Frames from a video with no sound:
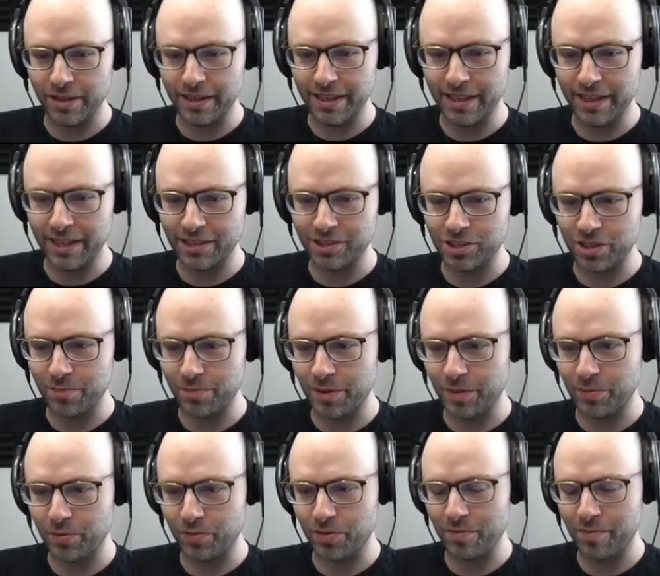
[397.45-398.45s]
And then like some
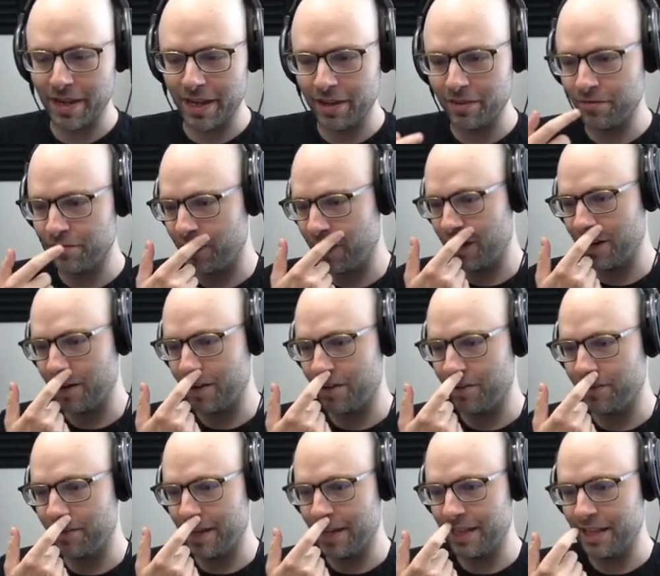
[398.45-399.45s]
people were making fun
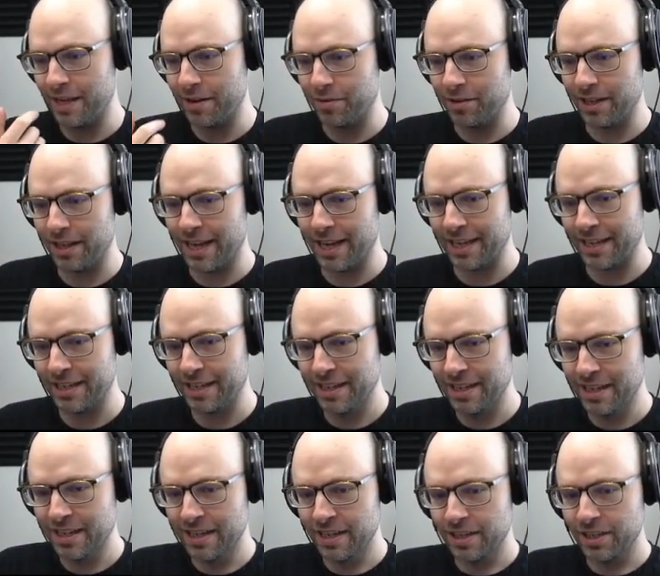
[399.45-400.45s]
of, and they were like,
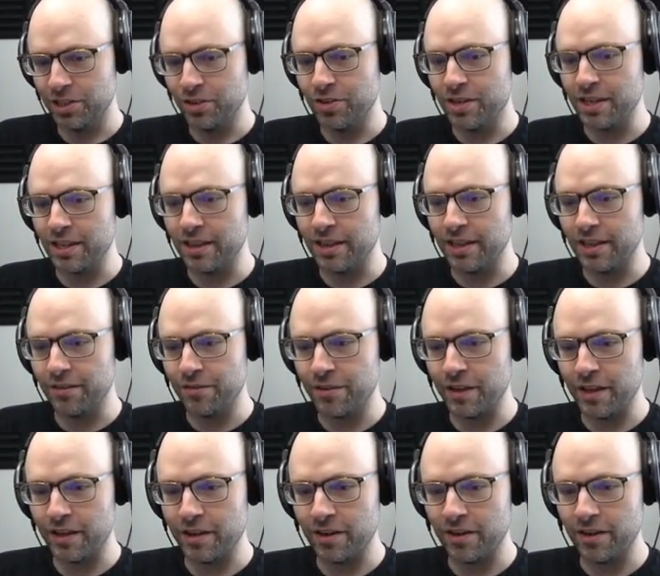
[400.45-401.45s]
you could live
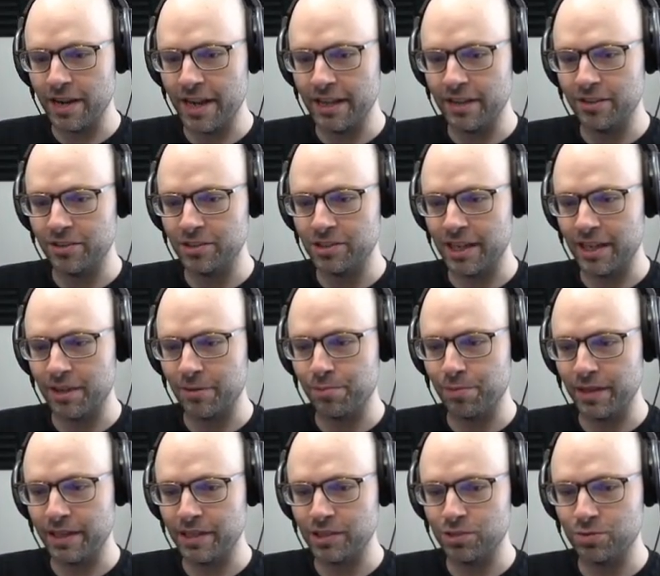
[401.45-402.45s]
here and there's like a
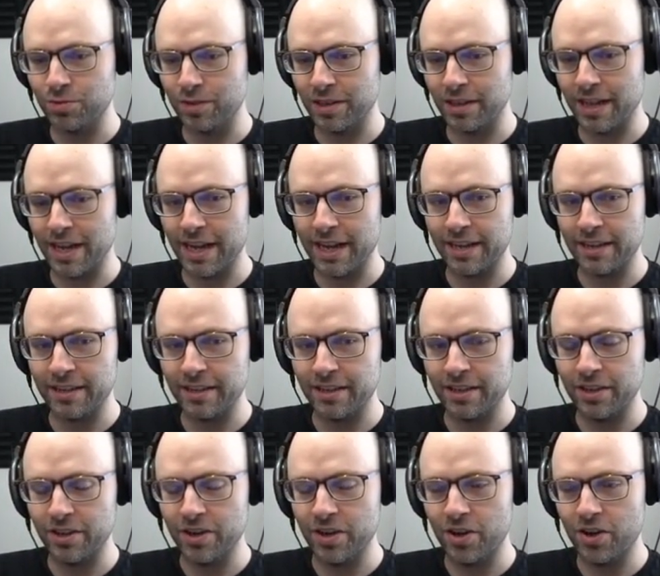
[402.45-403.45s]
place where like,
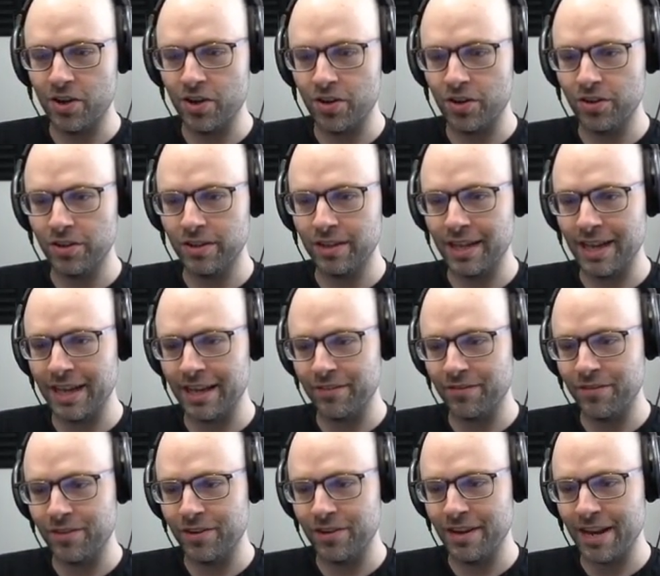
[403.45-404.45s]
you know, like
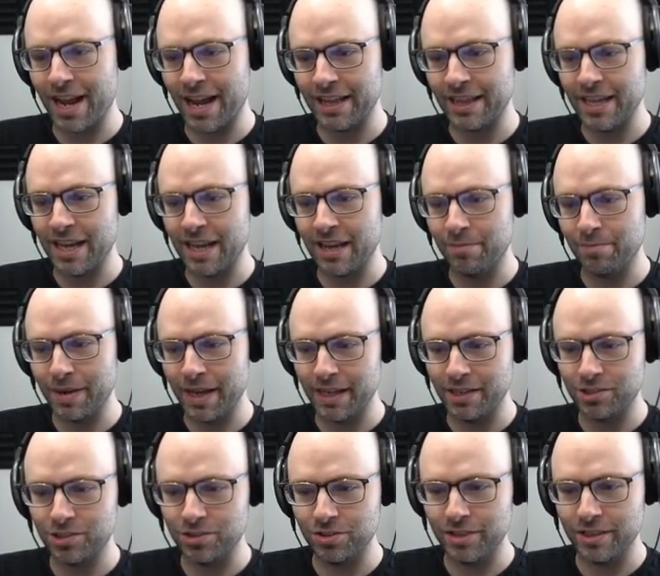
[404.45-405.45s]
if you're not that
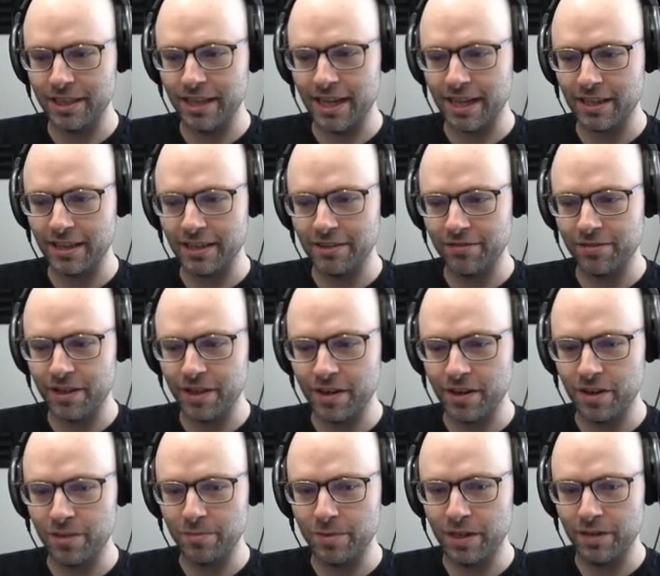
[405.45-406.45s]
based, you could like live
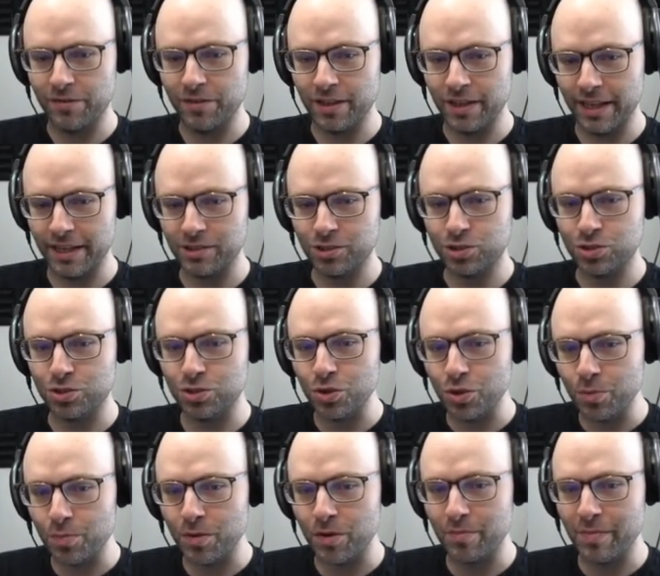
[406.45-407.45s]
here. But if you're like
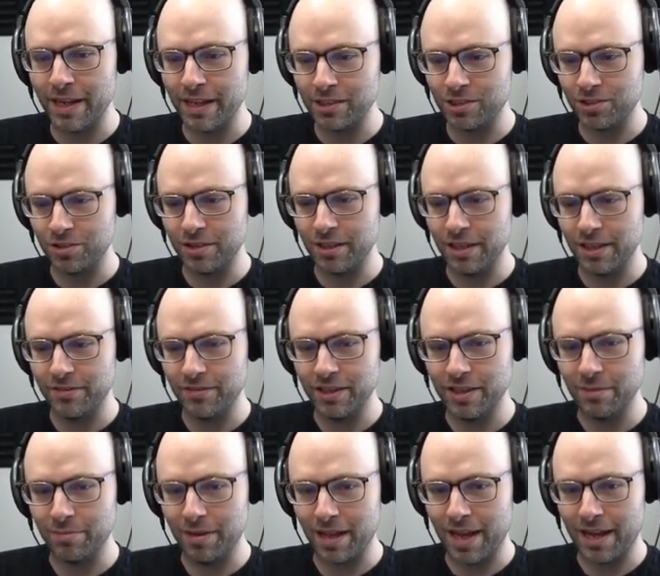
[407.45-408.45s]
super based, you could live in
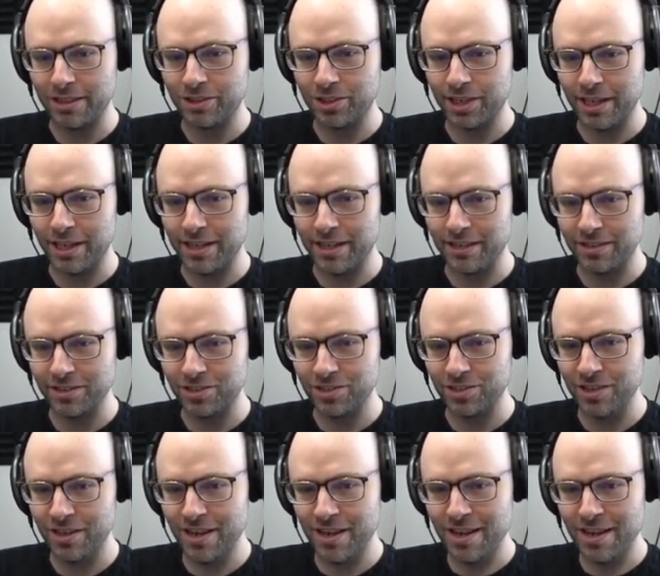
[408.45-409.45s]
the blockchain hills.